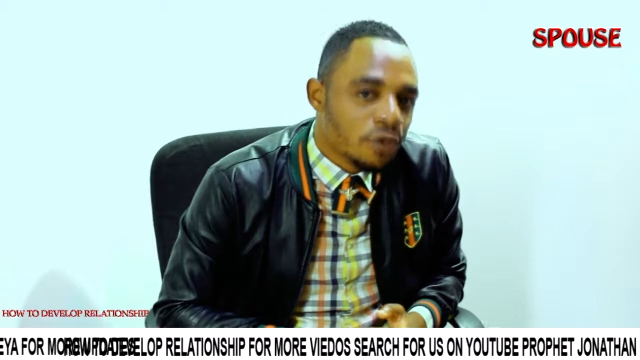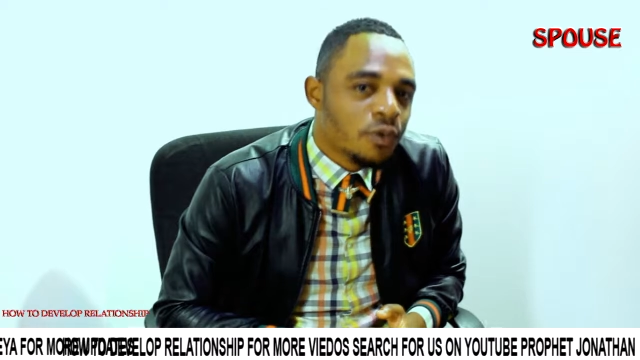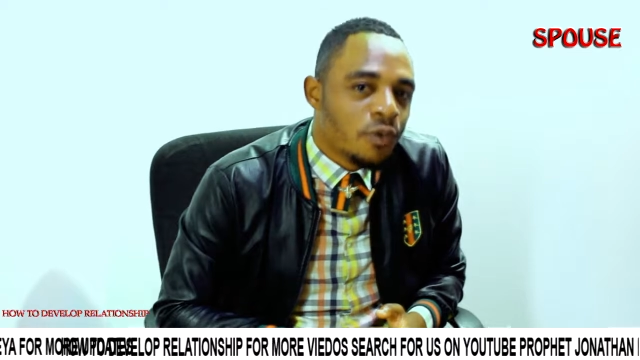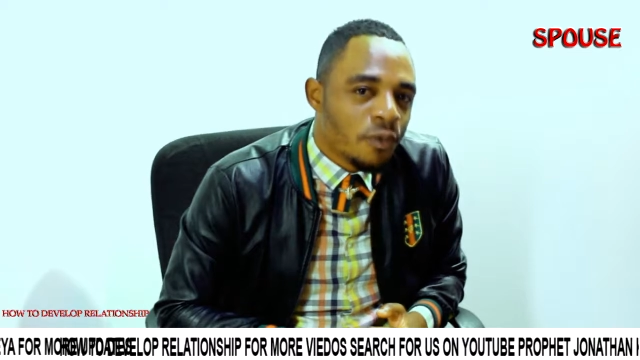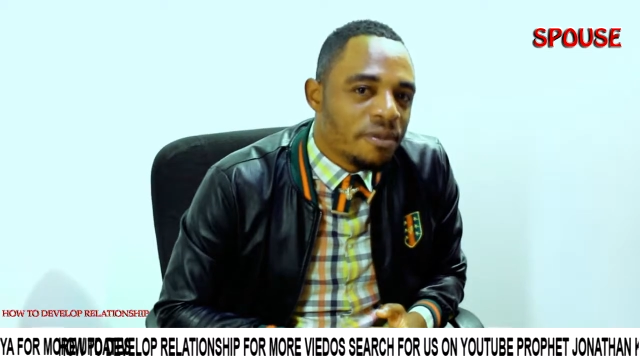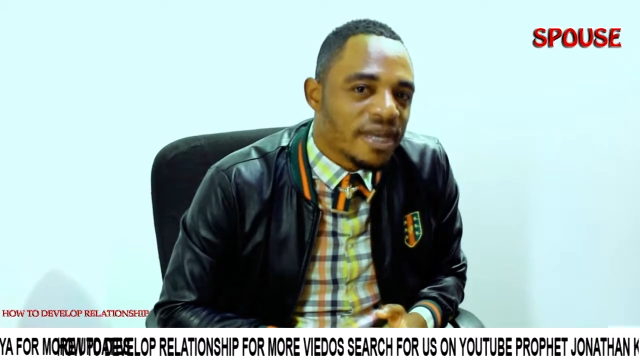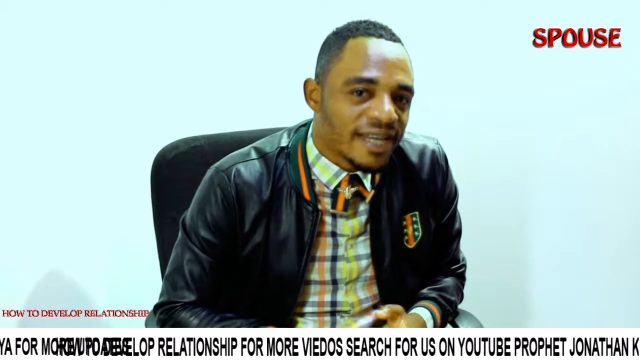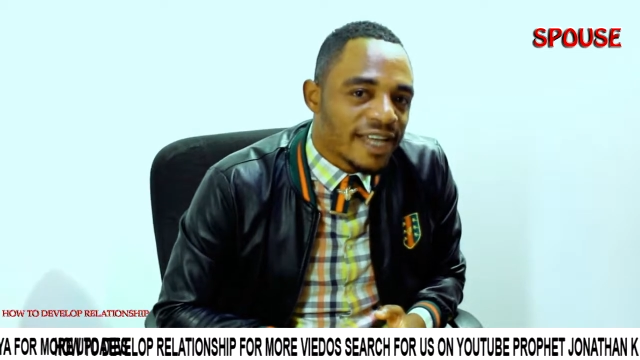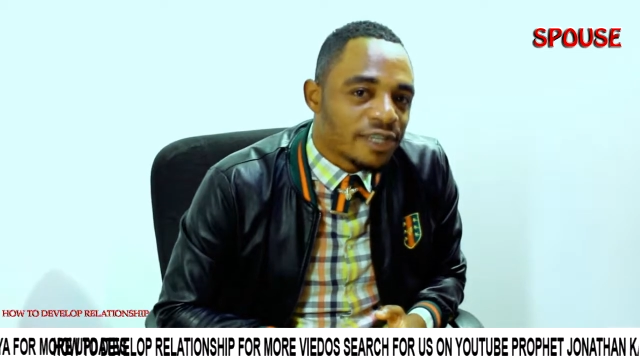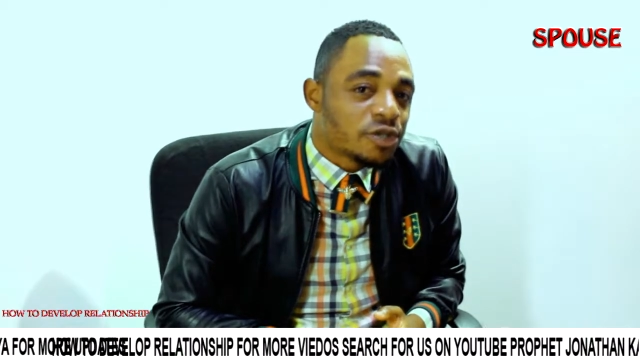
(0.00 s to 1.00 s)
you will be
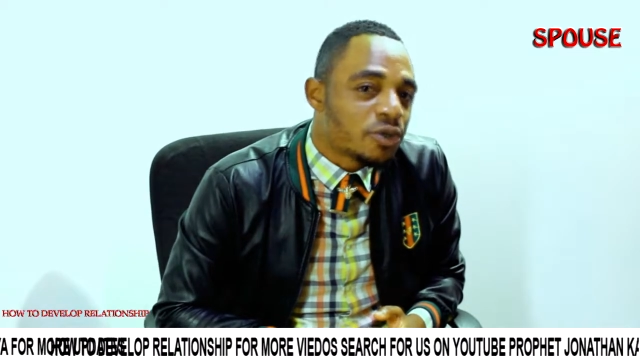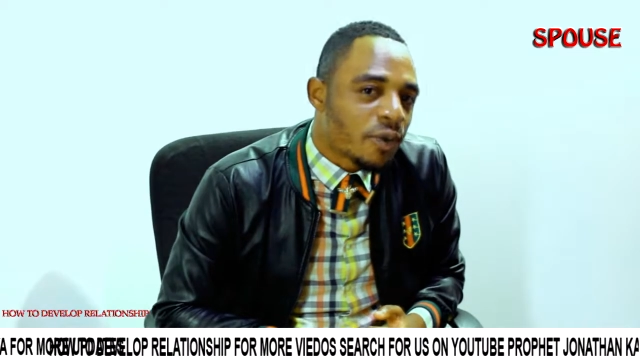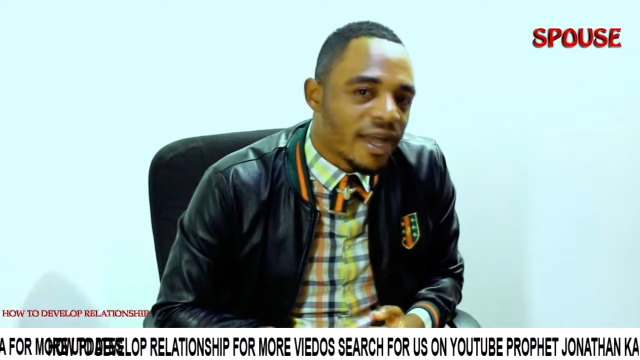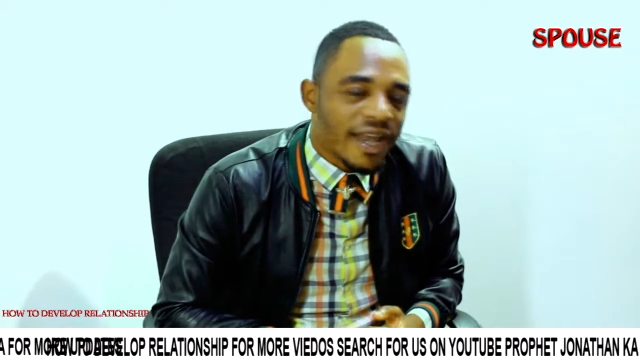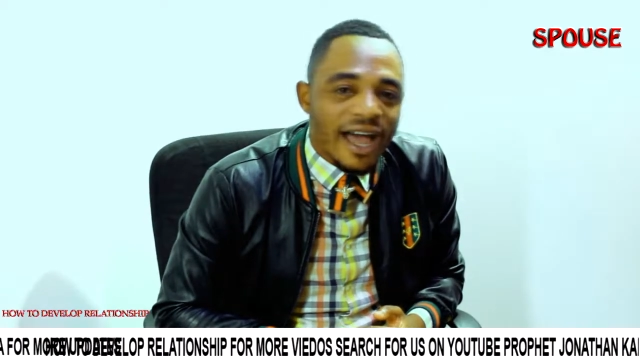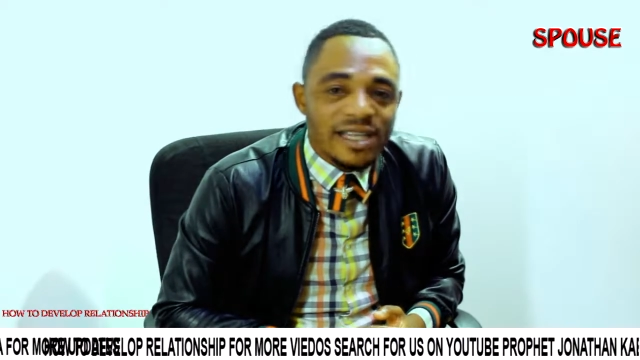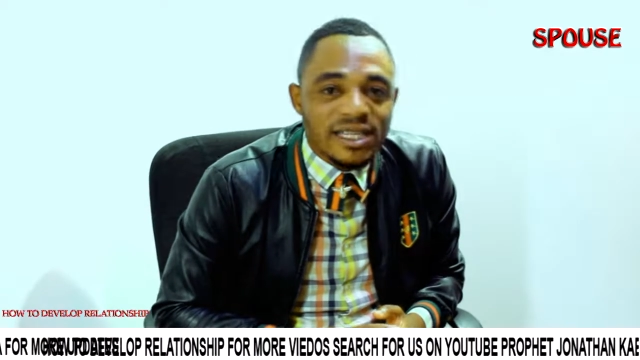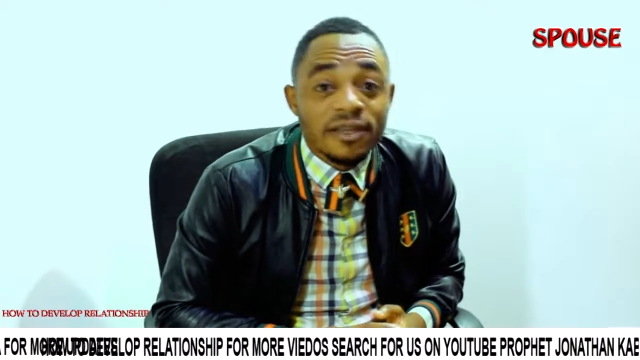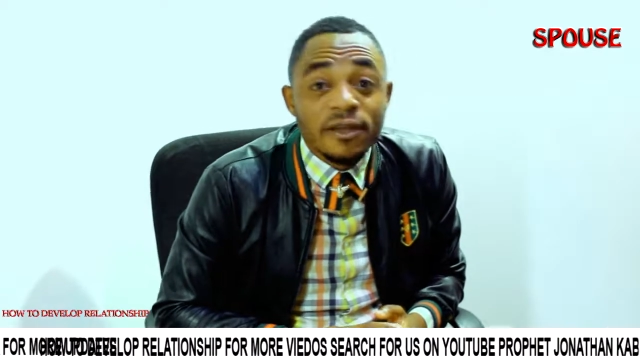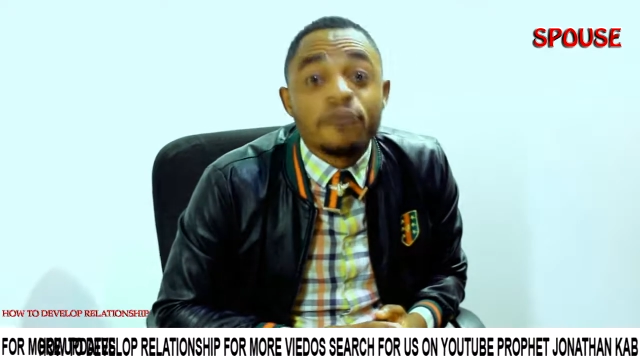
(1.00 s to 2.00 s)
ready to go and
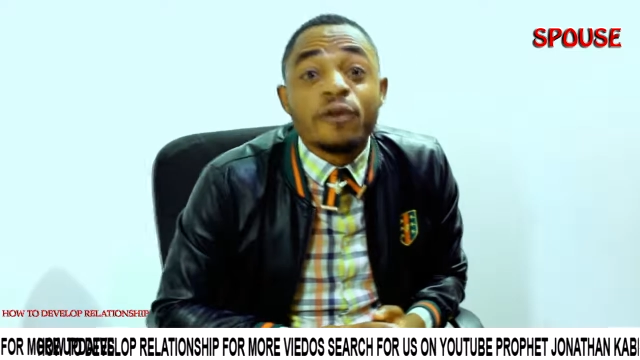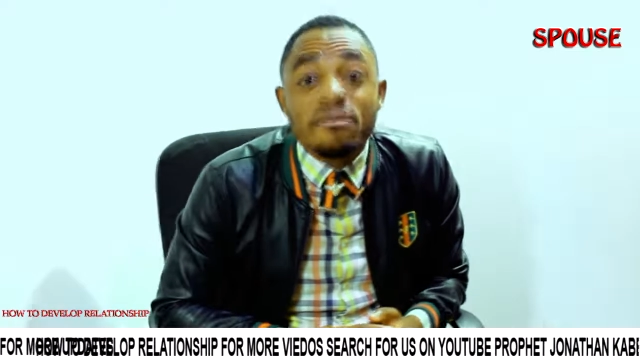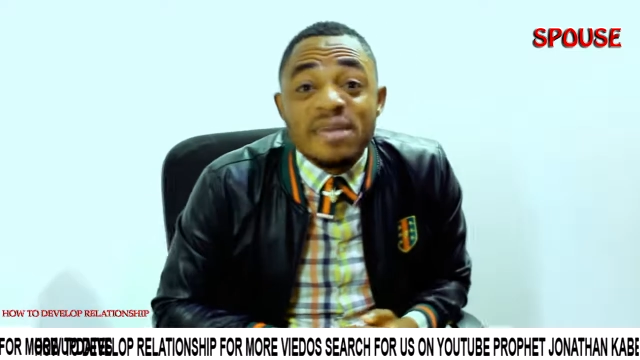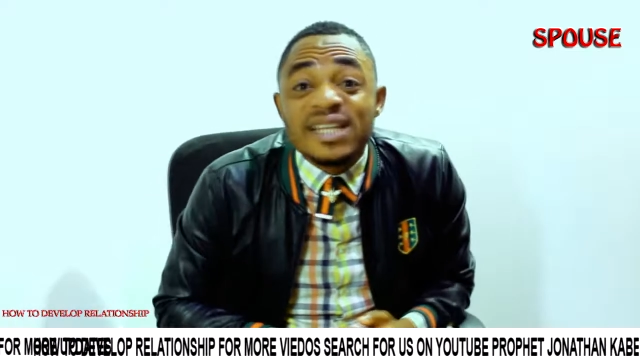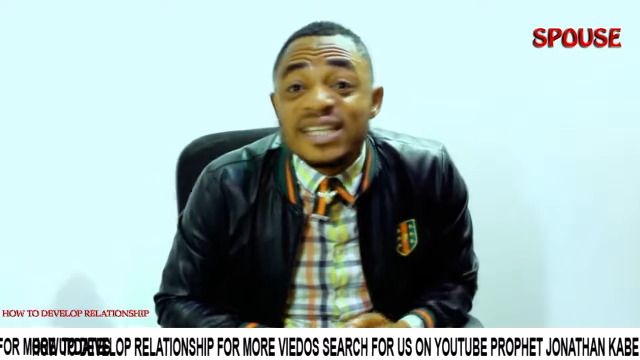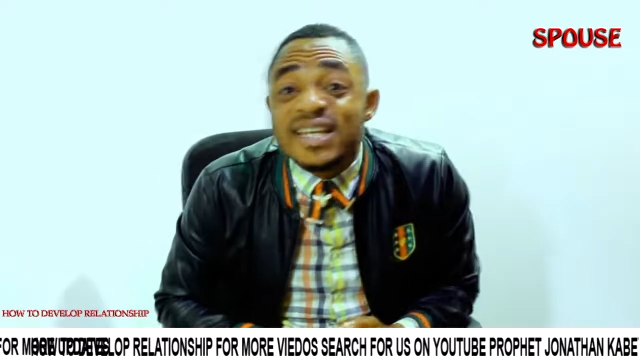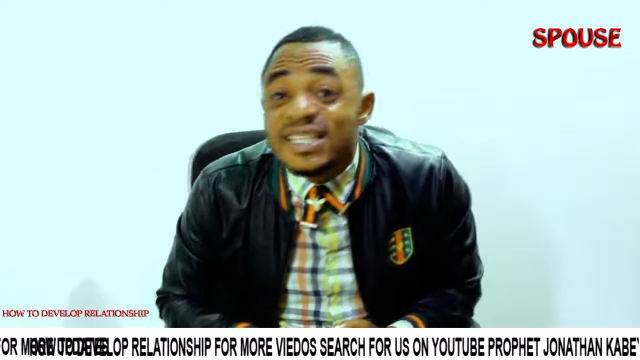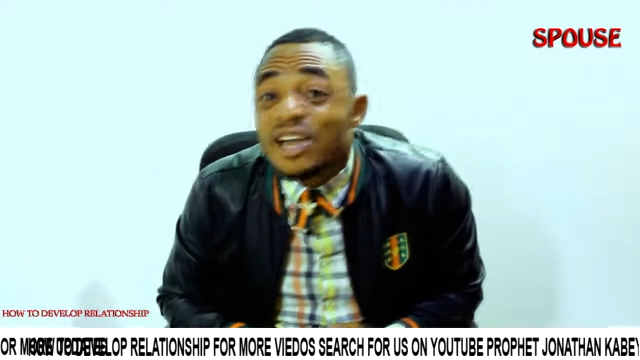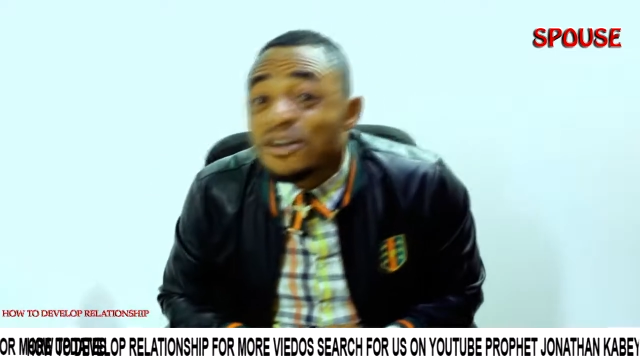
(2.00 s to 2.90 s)
ask for maintenance,